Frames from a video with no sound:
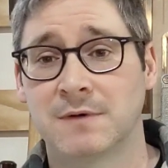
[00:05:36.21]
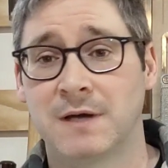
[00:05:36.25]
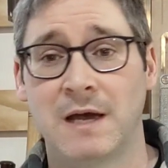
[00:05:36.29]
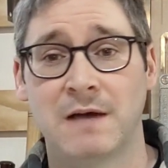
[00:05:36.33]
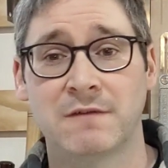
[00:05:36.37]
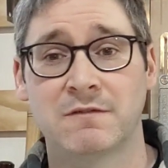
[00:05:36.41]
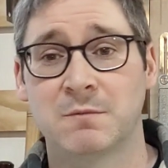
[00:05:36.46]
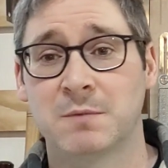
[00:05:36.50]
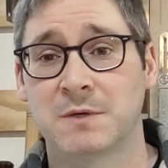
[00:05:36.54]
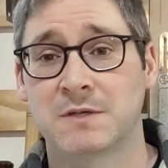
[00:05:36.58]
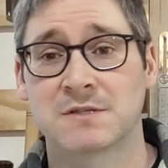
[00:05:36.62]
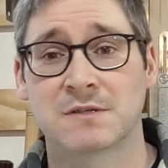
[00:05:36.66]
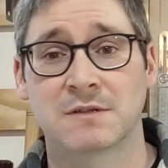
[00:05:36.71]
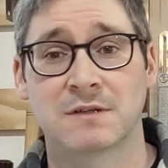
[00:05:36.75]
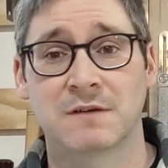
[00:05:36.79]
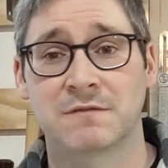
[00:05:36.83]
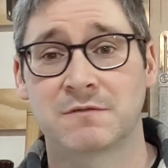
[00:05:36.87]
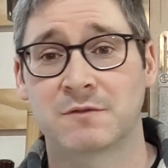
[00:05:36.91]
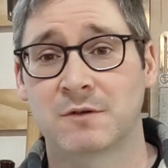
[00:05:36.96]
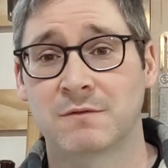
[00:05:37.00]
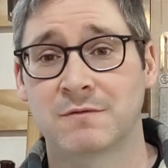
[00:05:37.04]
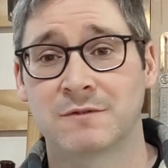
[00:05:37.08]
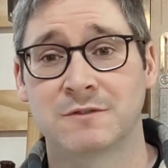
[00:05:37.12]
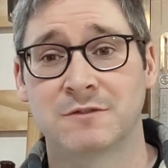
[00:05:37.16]
have a bunch of
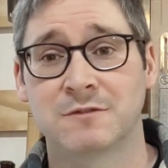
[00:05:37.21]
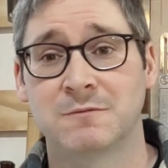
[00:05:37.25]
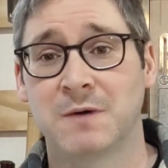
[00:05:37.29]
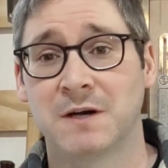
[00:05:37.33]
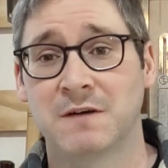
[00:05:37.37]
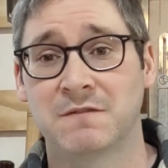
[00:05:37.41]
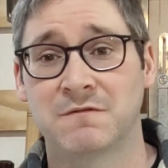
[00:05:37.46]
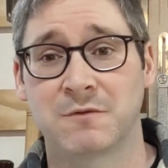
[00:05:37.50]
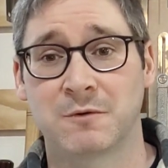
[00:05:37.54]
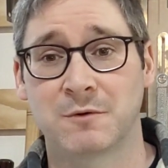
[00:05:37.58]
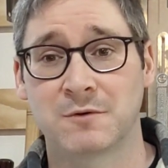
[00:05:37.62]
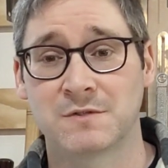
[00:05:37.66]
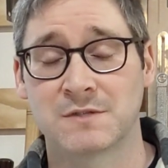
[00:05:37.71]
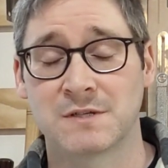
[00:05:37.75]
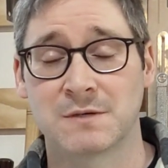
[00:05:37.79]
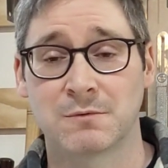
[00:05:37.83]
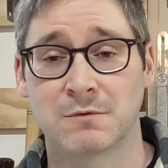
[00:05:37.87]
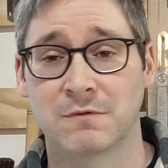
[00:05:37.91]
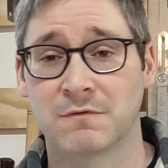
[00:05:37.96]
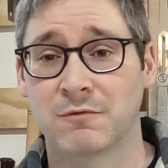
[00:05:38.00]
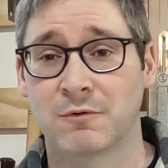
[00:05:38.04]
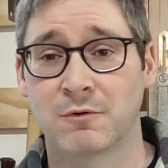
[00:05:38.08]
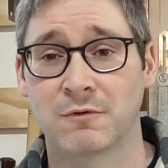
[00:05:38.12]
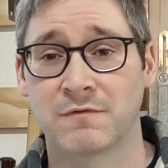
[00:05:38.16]
leftover 2x4s that
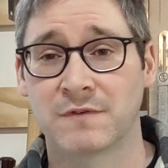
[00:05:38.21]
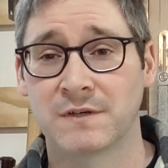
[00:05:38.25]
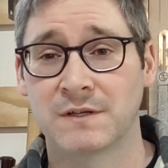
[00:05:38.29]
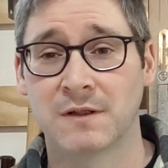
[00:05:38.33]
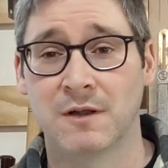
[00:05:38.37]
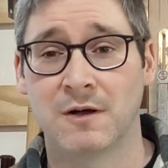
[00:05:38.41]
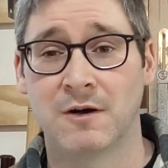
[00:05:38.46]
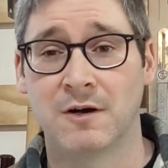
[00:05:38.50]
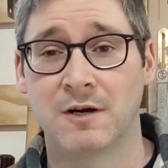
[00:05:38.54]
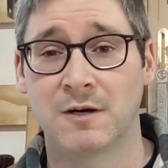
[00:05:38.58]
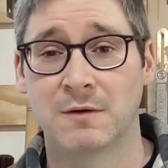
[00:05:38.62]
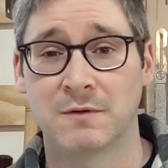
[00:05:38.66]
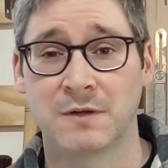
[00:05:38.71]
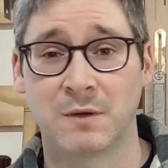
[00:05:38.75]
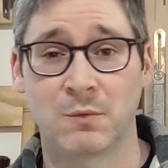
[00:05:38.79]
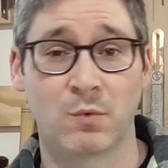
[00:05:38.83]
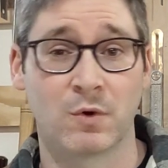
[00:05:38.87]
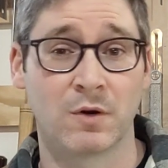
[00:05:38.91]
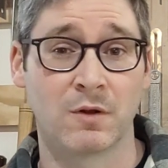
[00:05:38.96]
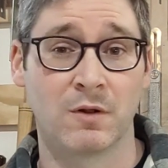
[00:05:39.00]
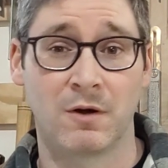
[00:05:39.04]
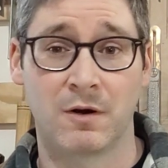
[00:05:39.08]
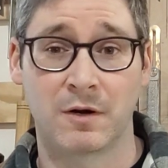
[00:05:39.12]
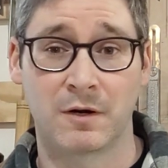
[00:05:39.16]
were 4 feet long that
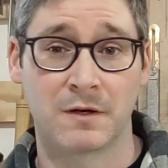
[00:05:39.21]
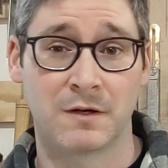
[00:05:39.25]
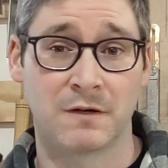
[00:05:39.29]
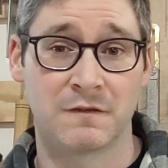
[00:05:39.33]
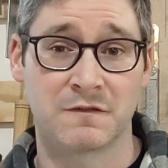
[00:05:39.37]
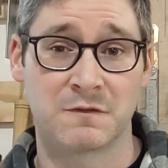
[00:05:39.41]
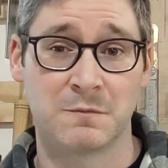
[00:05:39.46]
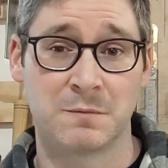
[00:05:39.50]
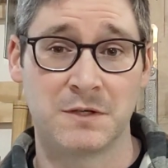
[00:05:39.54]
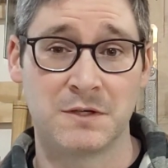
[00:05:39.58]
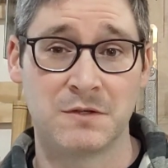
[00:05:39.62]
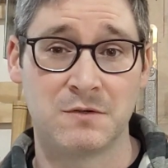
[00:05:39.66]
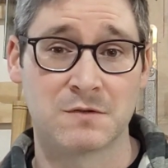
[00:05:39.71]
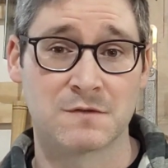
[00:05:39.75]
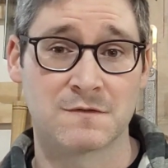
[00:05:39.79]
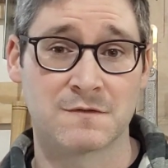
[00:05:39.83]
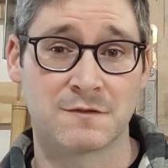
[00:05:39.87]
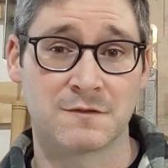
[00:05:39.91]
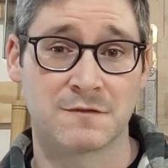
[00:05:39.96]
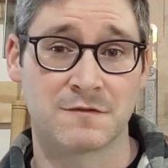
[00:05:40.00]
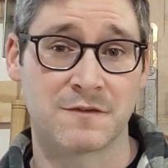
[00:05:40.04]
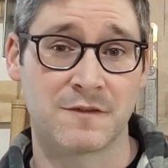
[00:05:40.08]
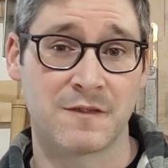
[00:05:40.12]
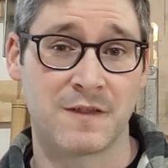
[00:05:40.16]
weren't long enough to be
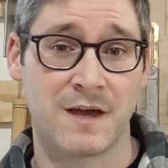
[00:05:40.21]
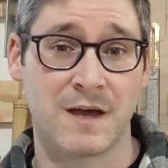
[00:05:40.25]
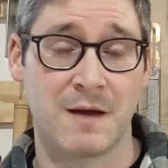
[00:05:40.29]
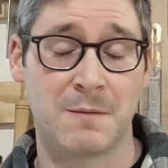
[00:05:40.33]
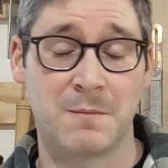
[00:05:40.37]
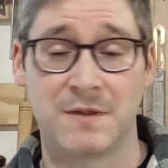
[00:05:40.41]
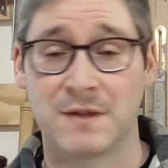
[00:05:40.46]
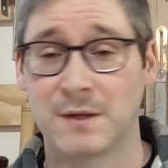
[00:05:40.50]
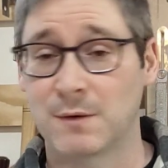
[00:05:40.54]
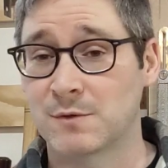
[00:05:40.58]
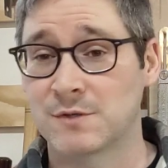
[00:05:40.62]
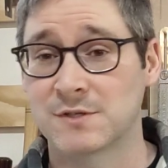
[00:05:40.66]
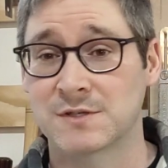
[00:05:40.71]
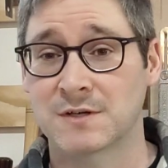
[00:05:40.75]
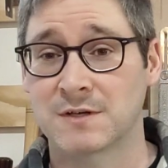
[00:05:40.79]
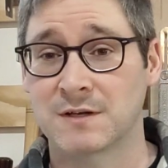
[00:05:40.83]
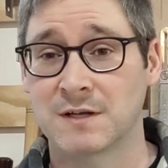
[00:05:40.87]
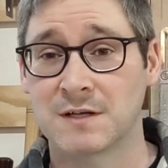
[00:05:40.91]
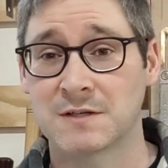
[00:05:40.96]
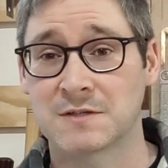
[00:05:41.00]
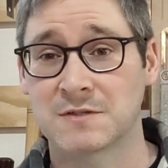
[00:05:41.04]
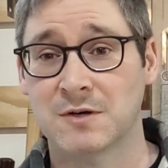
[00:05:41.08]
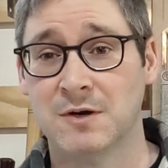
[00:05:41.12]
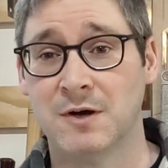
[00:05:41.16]
useful for them, and they were just going
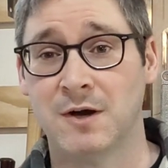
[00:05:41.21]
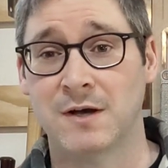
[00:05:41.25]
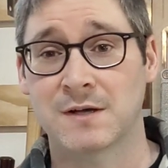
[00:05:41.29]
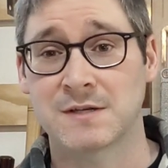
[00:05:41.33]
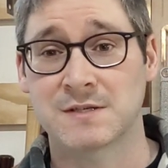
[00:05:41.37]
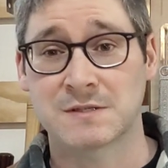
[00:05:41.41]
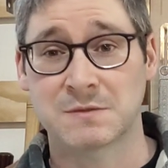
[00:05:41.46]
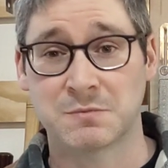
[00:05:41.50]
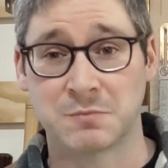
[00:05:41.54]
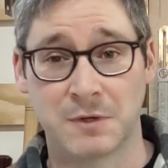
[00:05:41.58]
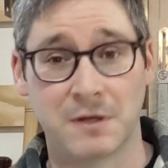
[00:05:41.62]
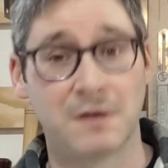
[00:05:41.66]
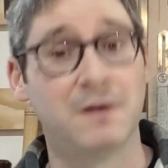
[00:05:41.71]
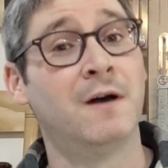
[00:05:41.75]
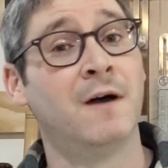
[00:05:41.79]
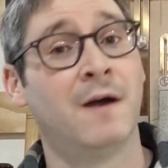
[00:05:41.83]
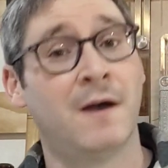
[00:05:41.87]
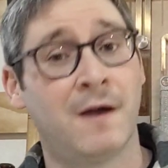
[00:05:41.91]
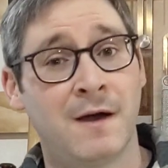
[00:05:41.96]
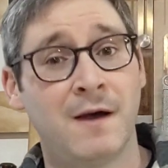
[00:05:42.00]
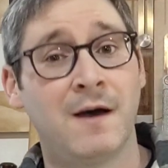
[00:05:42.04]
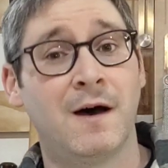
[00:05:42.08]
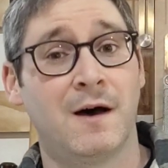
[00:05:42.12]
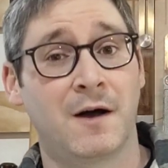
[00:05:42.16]
to get tossed. Well,
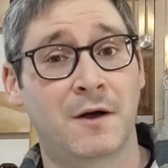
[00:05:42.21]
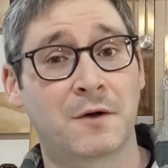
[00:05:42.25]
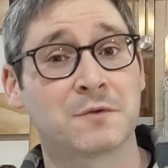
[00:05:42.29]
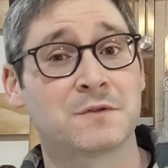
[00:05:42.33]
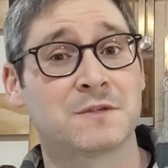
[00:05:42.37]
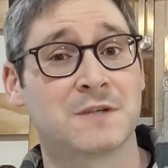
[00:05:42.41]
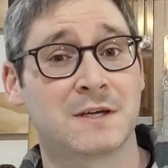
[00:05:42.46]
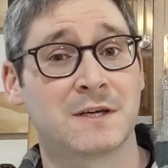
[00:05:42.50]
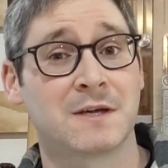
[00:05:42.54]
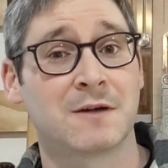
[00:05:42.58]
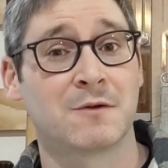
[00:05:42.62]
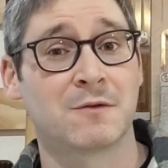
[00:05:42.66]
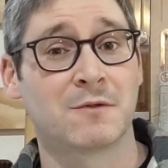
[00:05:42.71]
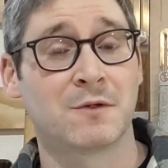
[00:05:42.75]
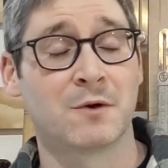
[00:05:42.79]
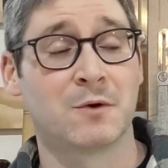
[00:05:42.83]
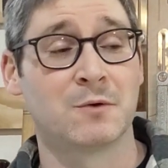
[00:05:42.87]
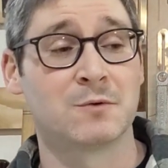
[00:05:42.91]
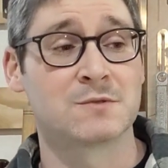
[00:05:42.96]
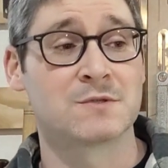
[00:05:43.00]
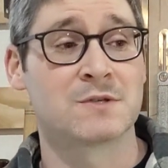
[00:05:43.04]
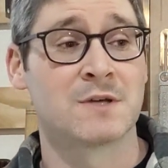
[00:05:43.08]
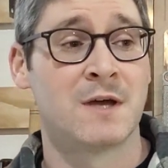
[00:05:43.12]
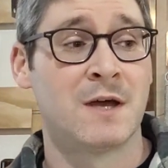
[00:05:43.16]
I'll go take care of
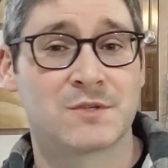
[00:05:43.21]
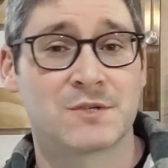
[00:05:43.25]
those.